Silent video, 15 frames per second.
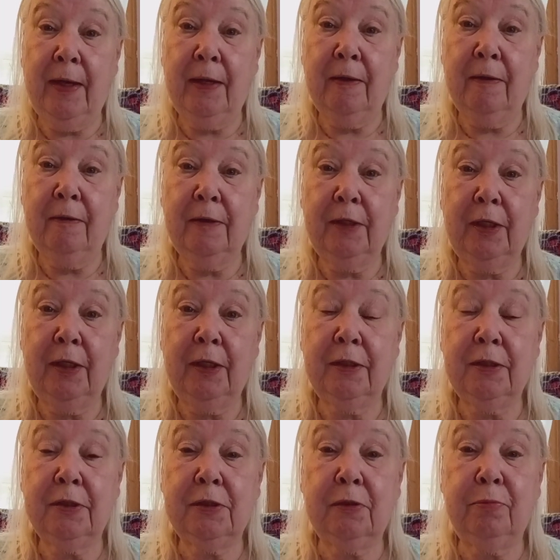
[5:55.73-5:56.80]
at the end
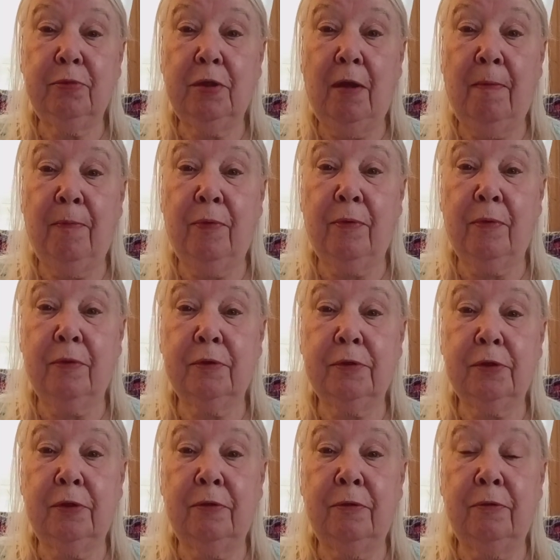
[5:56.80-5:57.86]
of September or
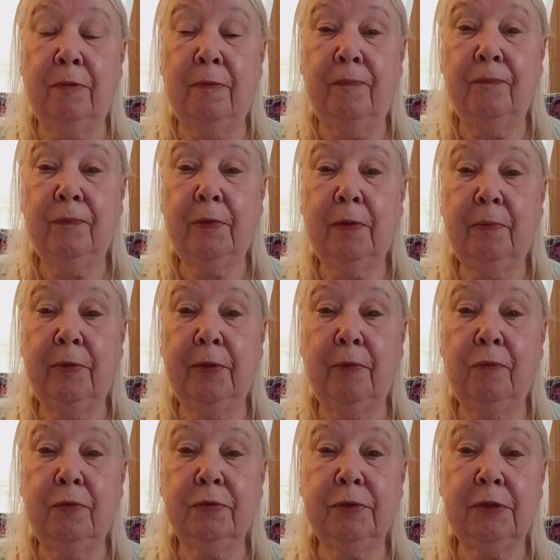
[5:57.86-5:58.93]
so, but
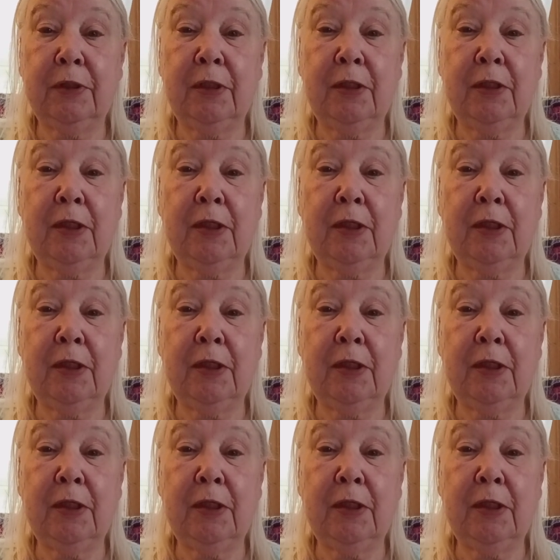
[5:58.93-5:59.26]
we'll see.